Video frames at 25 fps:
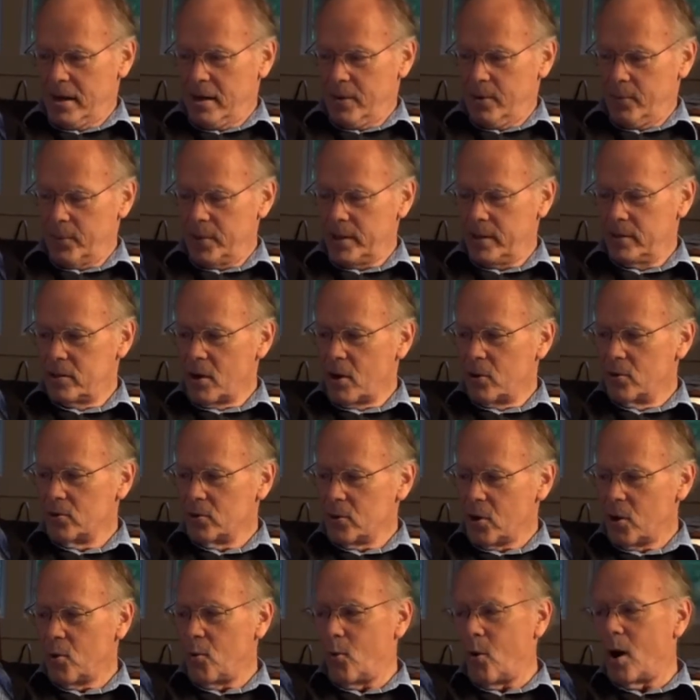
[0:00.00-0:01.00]
We don't
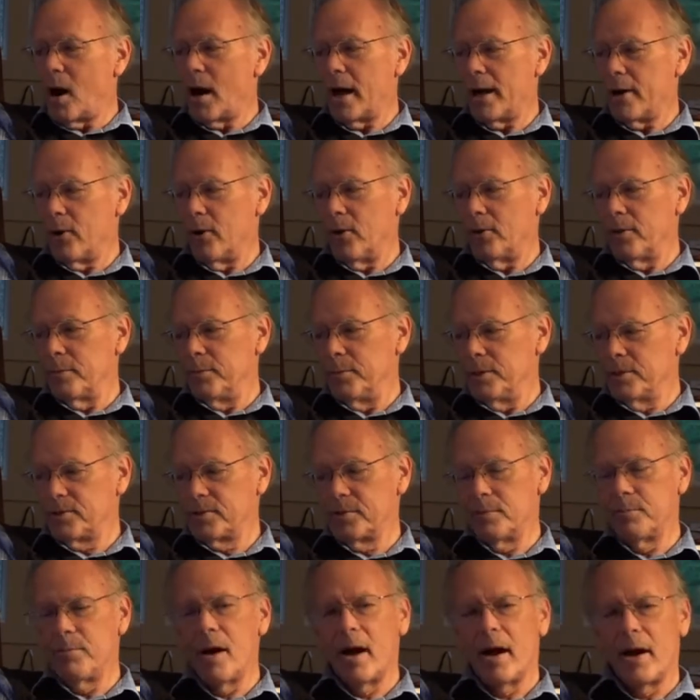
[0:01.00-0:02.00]
know why all the bits
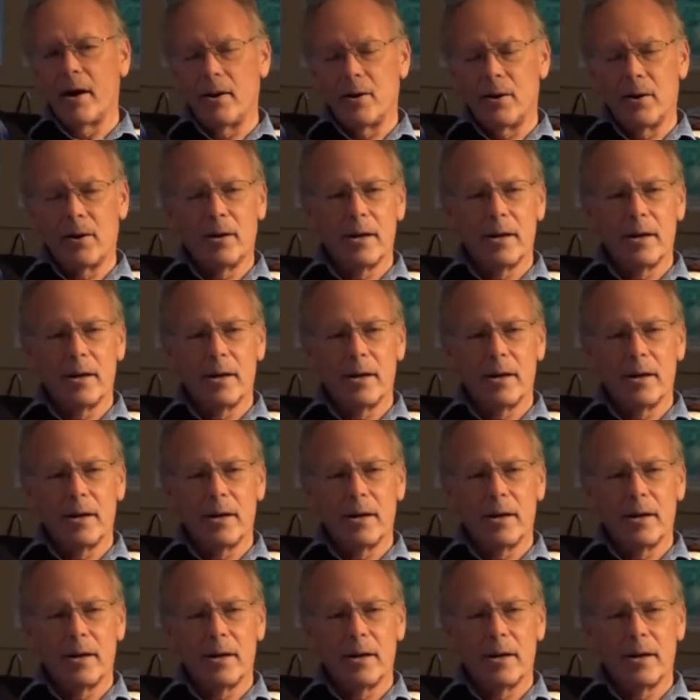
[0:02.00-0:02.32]
of matter